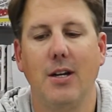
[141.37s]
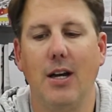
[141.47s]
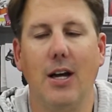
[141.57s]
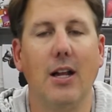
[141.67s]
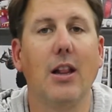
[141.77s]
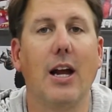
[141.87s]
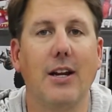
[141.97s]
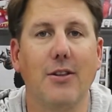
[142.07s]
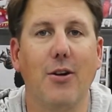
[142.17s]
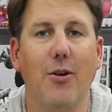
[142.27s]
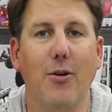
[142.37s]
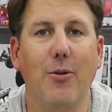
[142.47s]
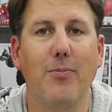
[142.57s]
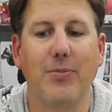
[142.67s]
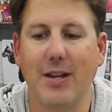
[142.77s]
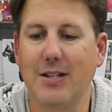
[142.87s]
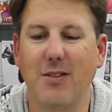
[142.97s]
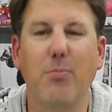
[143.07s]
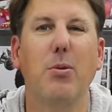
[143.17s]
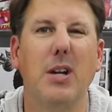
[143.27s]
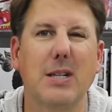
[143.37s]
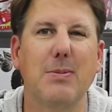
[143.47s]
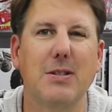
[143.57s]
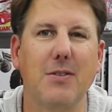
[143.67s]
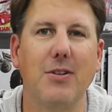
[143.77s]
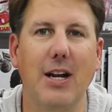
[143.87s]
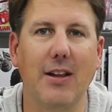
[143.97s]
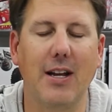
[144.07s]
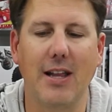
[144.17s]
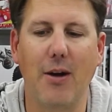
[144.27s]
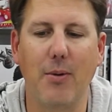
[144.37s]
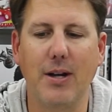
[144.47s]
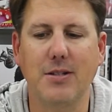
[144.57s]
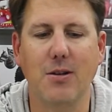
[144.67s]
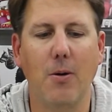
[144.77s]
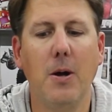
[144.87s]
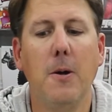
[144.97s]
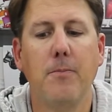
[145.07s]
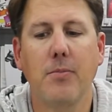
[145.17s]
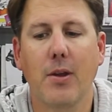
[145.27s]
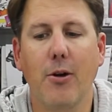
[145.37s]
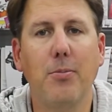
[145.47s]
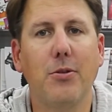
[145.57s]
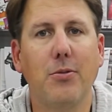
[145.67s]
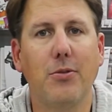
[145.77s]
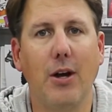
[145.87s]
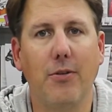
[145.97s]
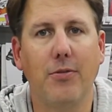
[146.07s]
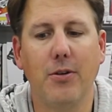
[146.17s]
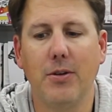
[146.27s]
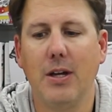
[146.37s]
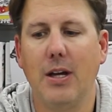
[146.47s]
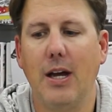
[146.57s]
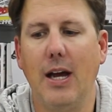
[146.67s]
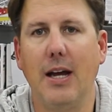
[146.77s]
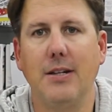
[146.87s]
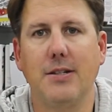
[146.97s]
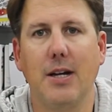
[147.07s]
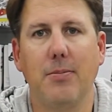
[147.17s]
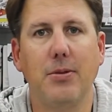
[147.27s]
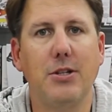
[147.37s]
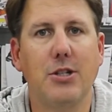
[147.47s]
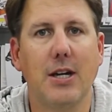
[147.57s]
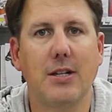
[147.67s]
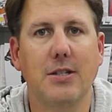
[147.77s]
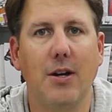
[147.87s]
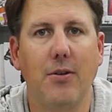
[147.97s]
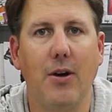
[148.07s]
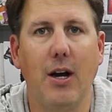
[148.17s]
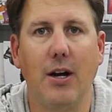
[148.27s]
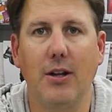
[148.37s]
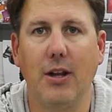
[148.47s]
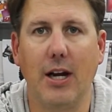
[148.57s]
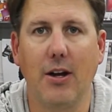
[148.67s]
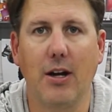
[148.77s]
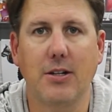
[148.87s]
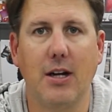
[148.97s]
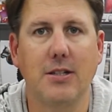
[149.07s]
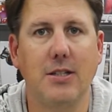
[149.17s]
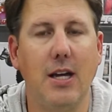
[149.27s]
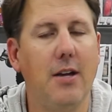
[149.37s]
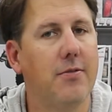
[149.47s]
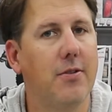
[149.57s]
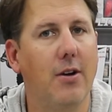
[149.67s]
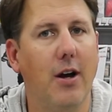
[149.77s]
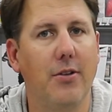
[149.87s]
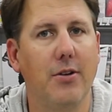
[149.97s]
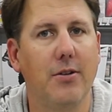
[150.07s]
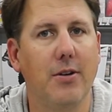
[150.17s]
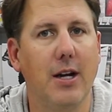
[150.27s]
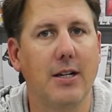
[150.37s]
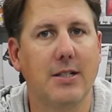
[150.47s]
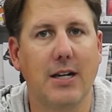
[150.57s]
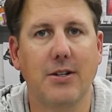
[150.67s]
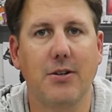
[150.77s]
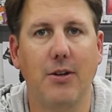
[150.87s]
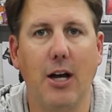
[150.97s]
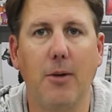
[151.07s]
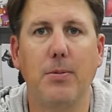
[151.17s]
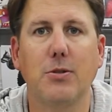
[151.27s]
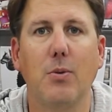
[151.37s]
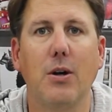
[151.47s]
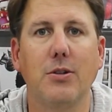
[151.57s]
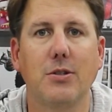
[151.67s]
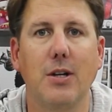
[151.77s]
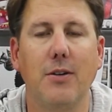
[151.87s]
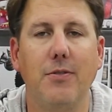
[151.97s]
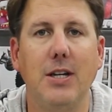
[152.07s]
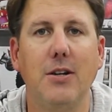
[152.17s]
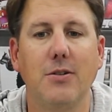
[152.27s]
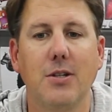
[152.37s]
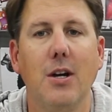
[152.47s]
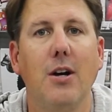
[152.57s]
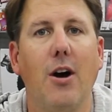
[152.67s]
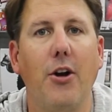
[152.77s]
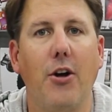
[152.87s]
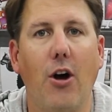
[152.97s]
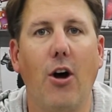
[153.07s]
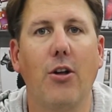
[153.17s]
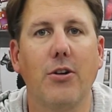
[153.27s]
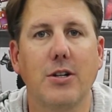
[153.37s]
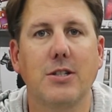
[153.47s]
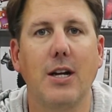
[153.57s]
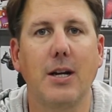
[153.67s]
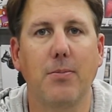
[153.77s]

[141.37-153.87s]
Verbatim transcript: uh, lighting the home. It's a pretty expensive nightlight that way. So Hope this was helpful. And uh, please check us out at litehawk.ca for other uh, technical help as well as uh, videos on all our exciting